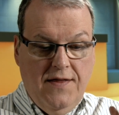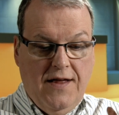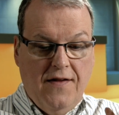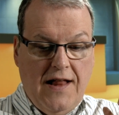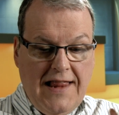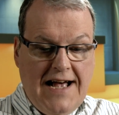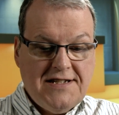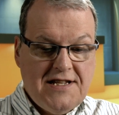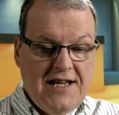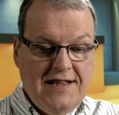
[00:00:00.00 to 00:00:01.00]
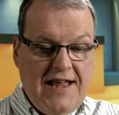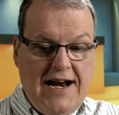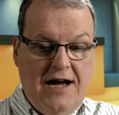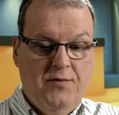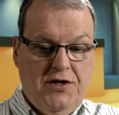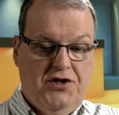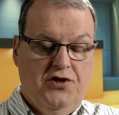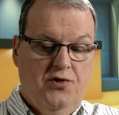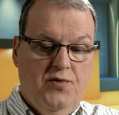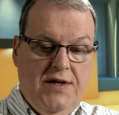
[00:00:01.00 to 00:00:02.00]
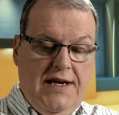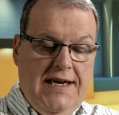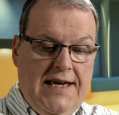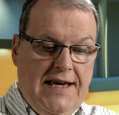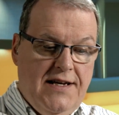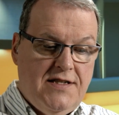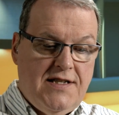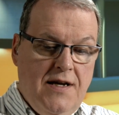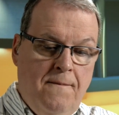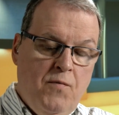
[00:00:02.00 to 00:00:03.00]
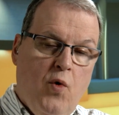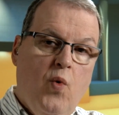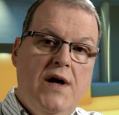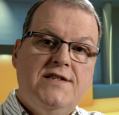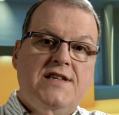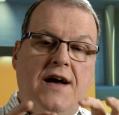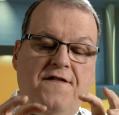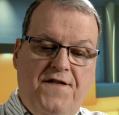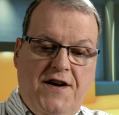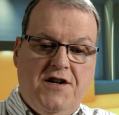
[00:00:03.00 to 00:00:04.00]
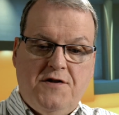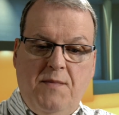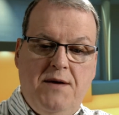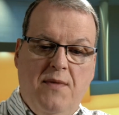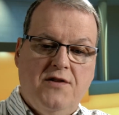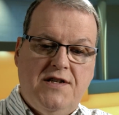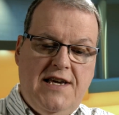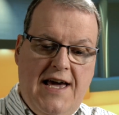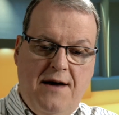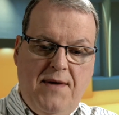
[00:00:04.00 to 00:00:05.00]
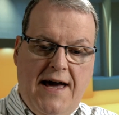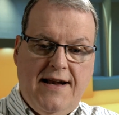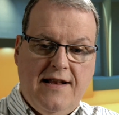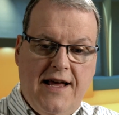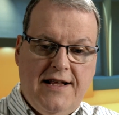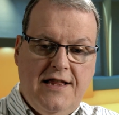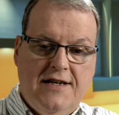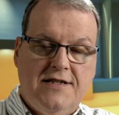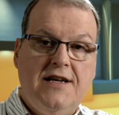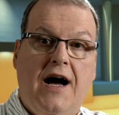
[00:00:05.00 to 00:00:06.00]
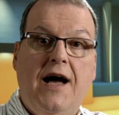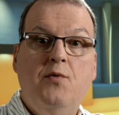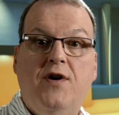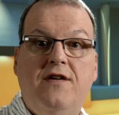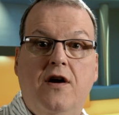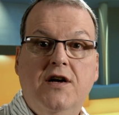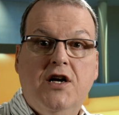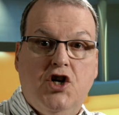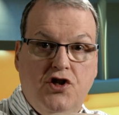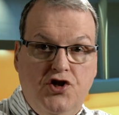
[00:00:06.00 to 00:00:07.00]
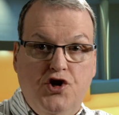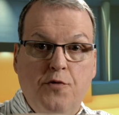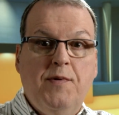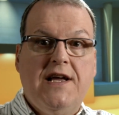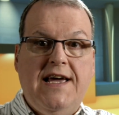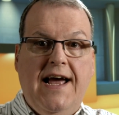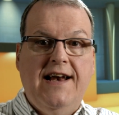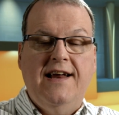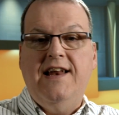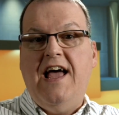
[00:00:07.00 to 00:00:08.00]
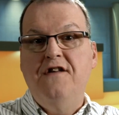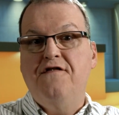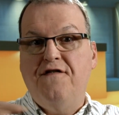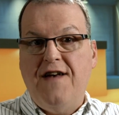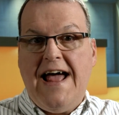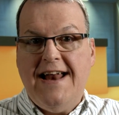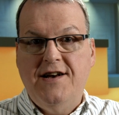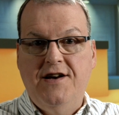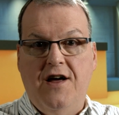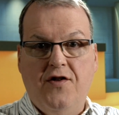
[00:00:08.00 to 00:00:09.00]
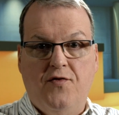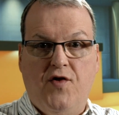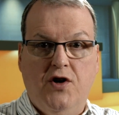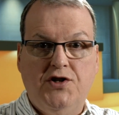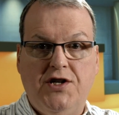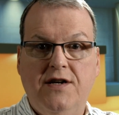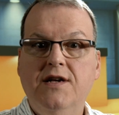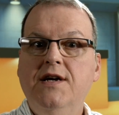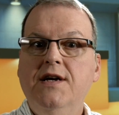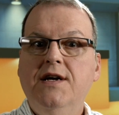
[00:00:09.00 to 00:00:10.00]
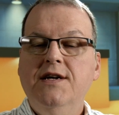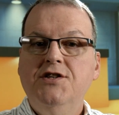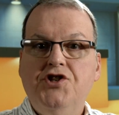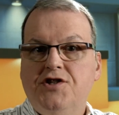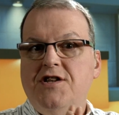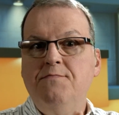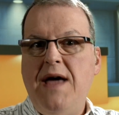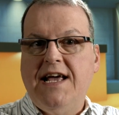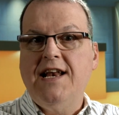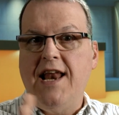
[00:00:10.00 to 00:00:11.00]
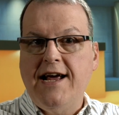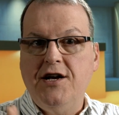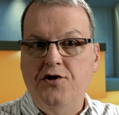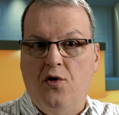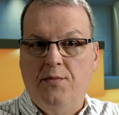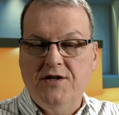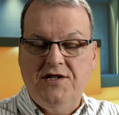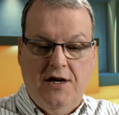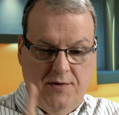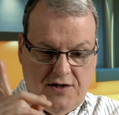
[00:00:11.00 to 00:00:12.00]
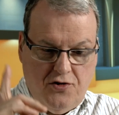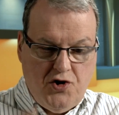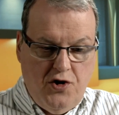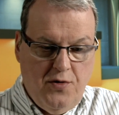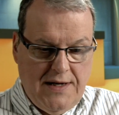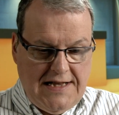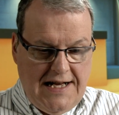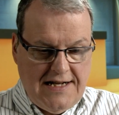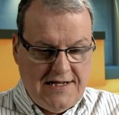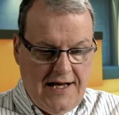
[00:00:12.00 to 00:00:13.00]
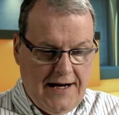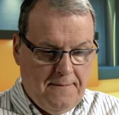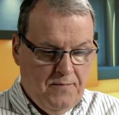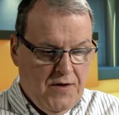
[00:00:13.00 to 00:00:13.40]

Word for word: Now, the last thing that I would do is once I finish my multicam edit like this, I would duplicate it and flatten another version just to make it like a normal sequence. I'll show you what that's like.